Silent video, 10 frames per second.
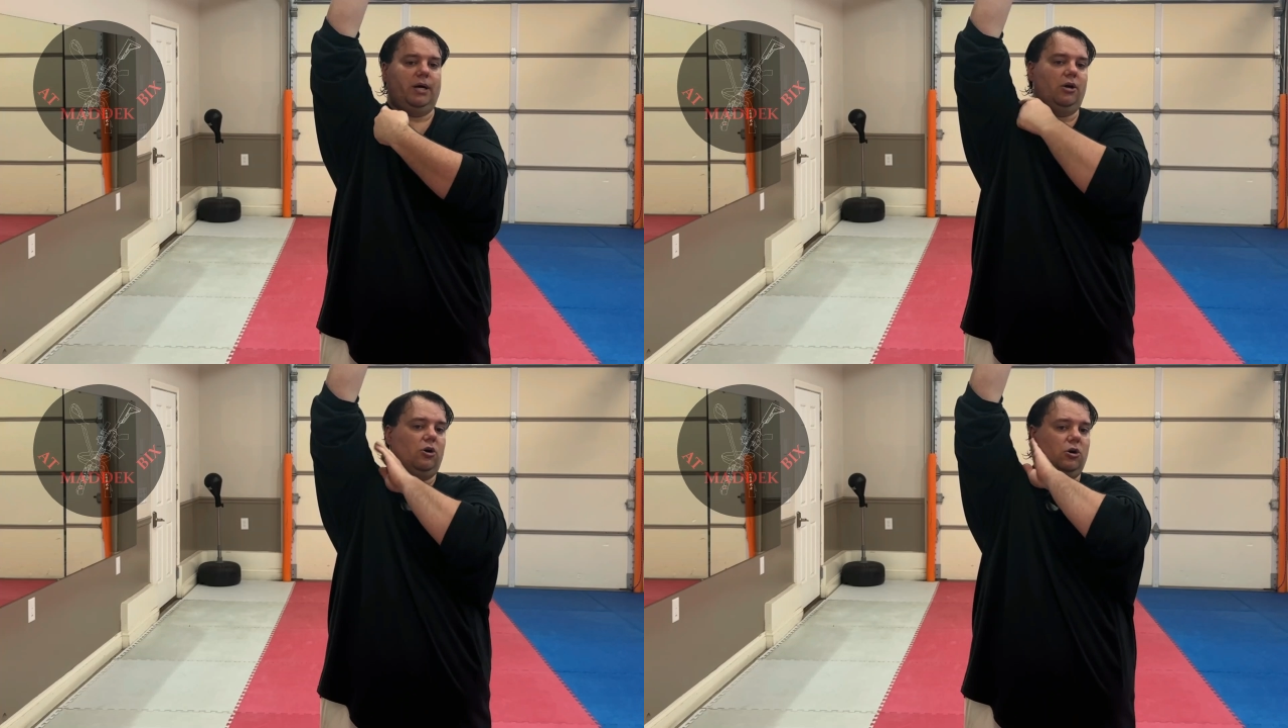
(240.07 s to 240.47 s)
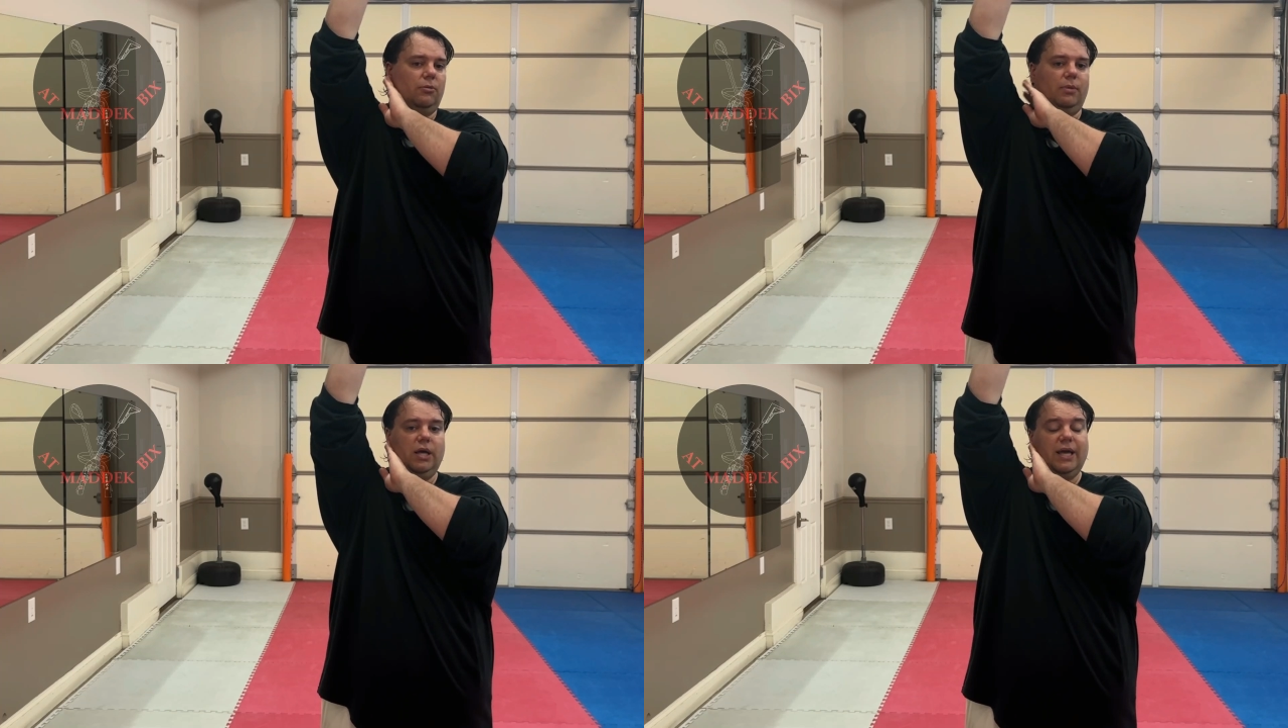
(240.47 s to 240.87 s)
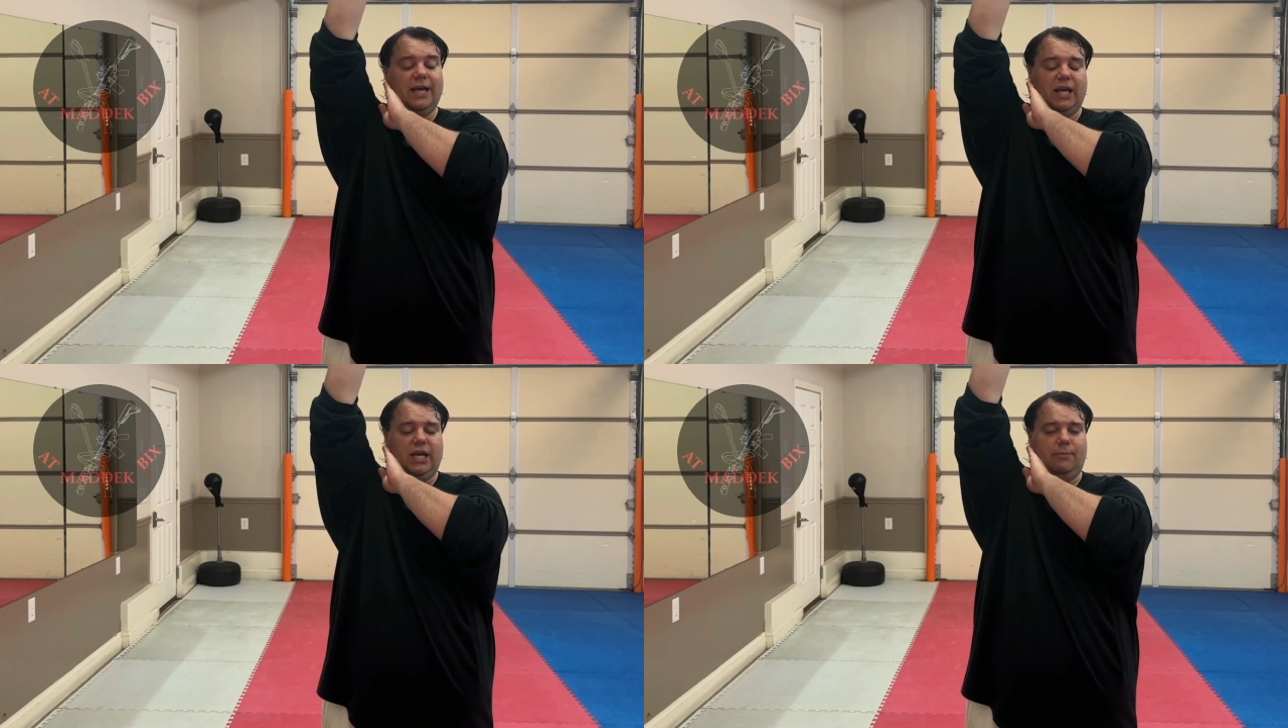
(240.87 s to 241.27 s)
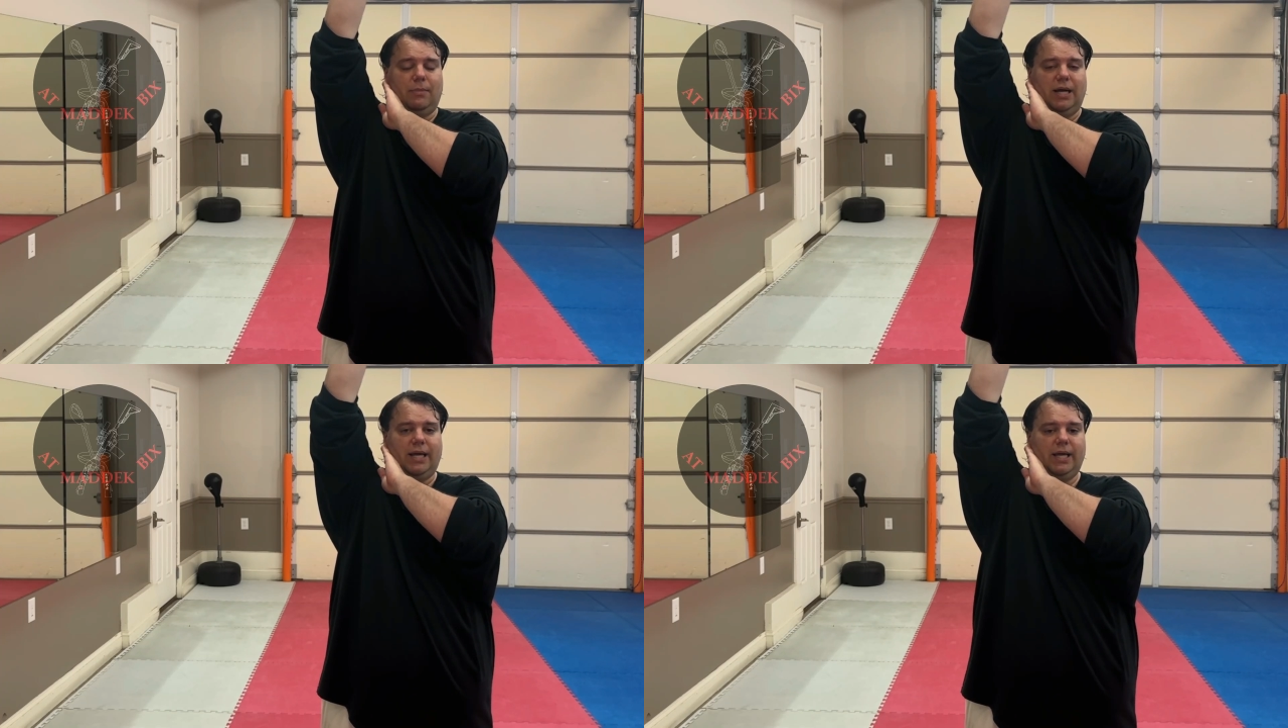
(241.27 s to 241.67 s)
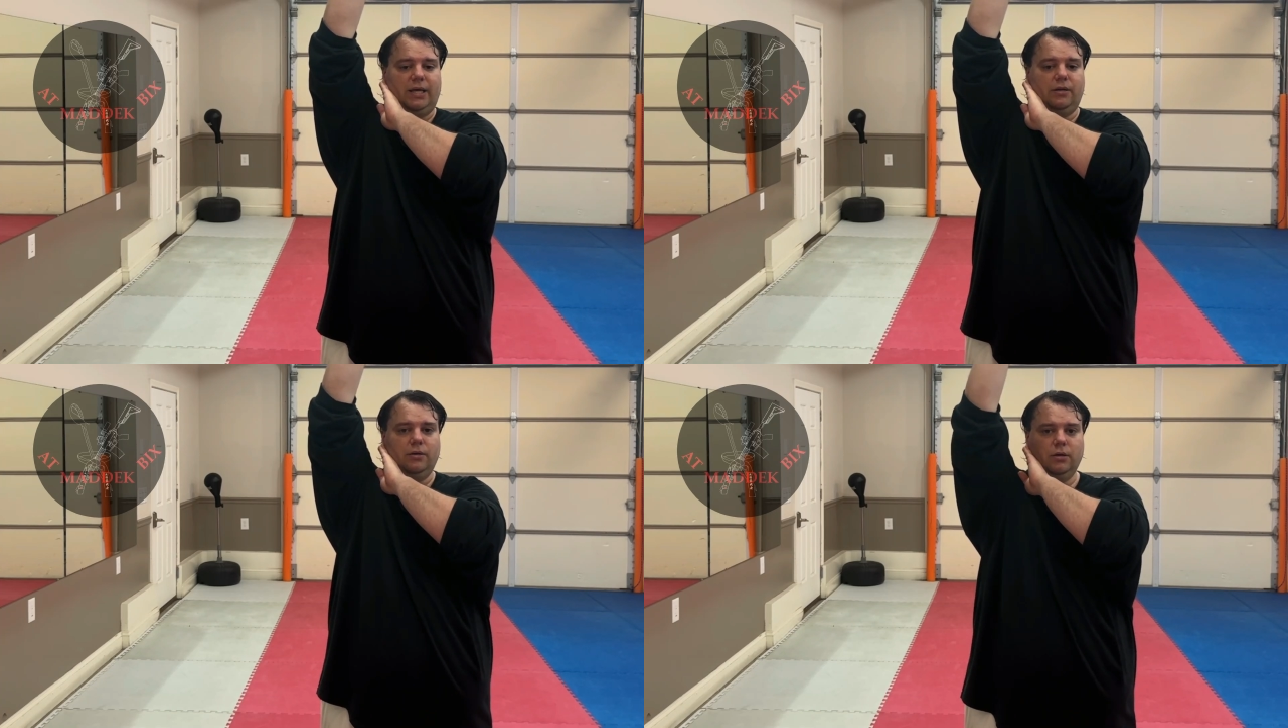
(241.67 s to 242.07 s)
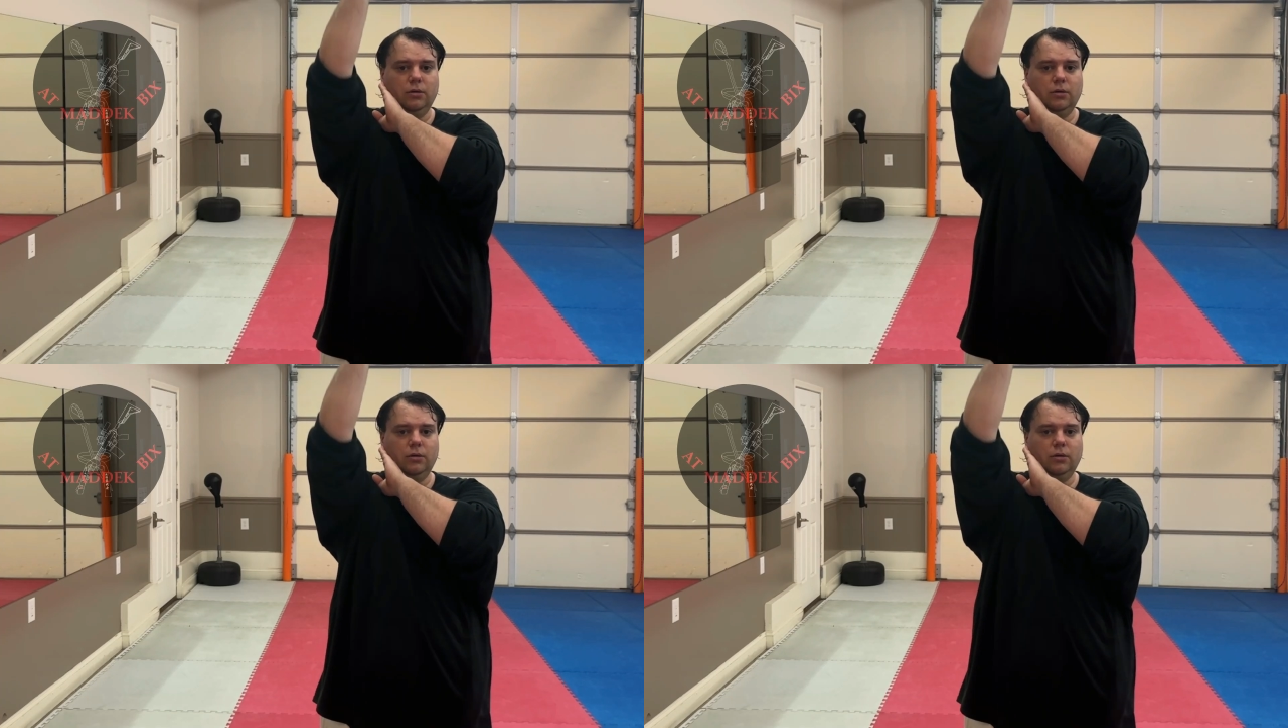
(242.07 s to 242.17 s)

arm and my head.